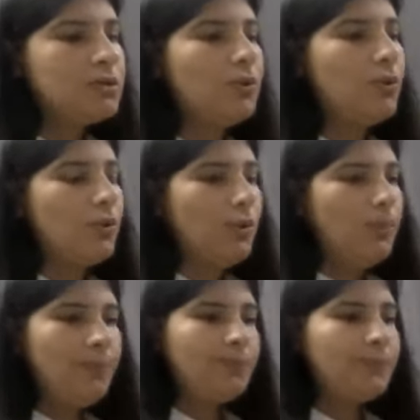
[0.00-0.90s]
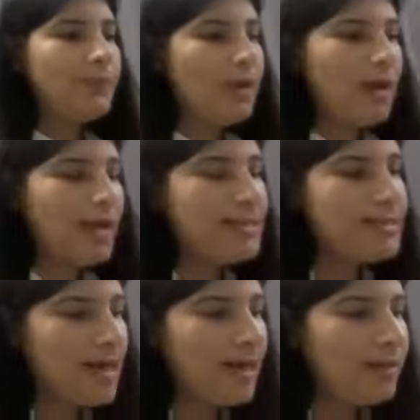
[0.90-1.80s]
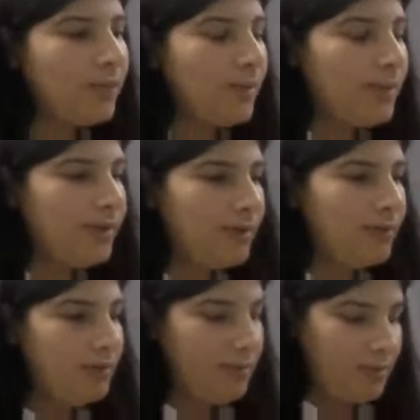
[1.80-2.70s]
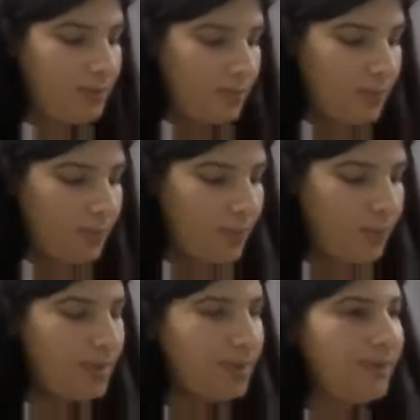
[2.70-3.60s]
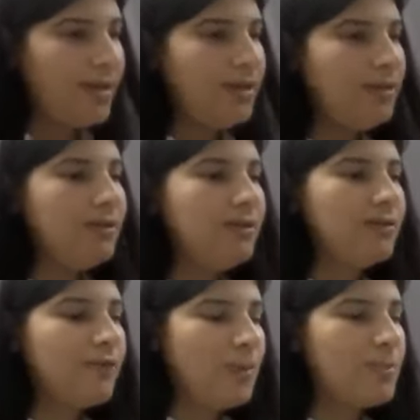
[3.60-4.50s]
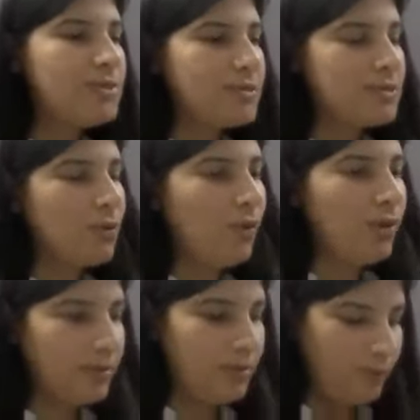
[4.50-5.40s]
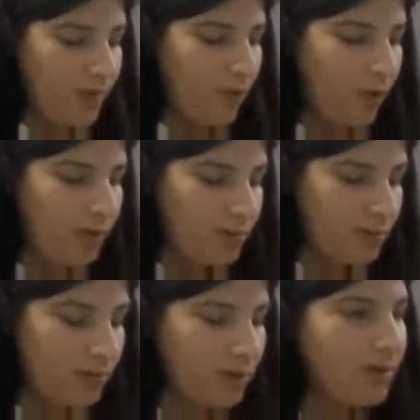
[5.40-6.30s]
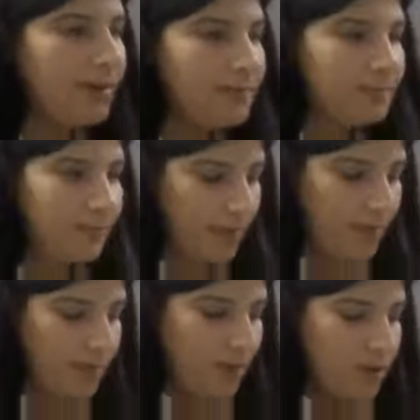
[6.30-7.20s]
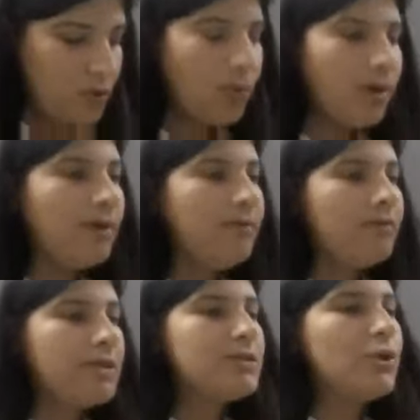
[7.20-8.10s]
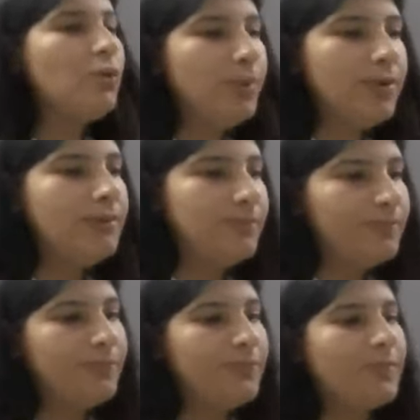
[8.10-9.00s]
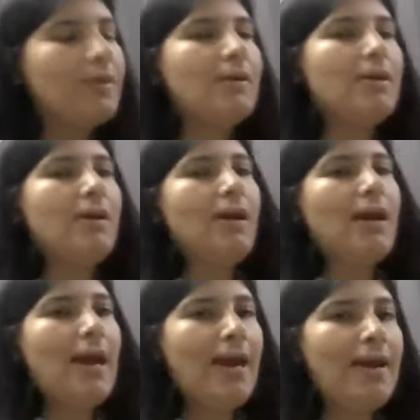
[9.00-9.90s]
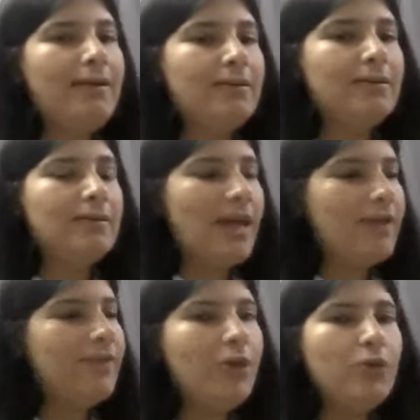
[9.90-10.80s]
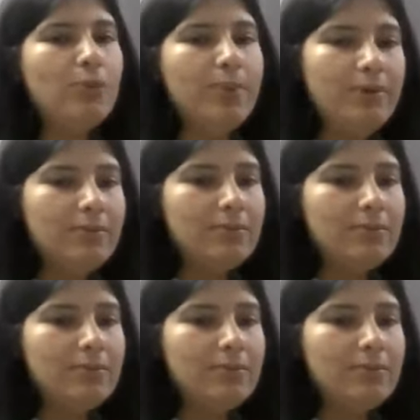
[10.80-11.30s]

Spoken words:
So I'll start the webinar with a very famous quote we have all heard: "To err is human," and every human